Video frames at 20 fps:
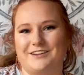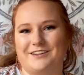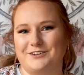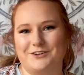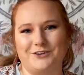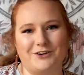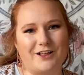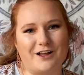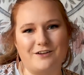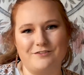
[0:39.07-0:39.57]

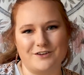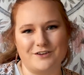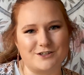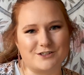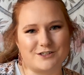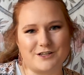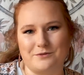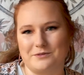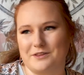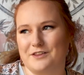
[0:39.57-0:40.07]
Girl, I
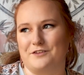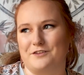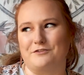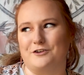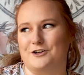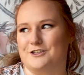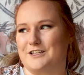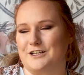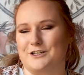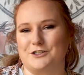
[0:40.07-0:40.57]
finished that within the
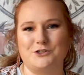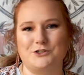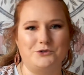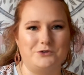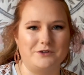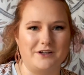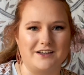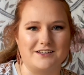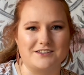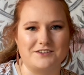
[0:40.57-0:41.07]
first
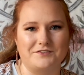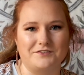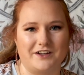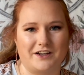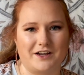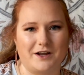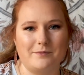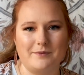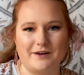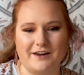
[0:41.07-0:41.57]
2 days of
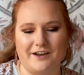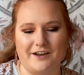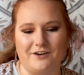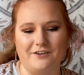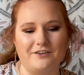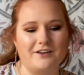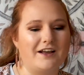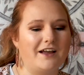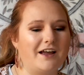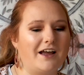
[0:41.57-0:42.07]
it coming out.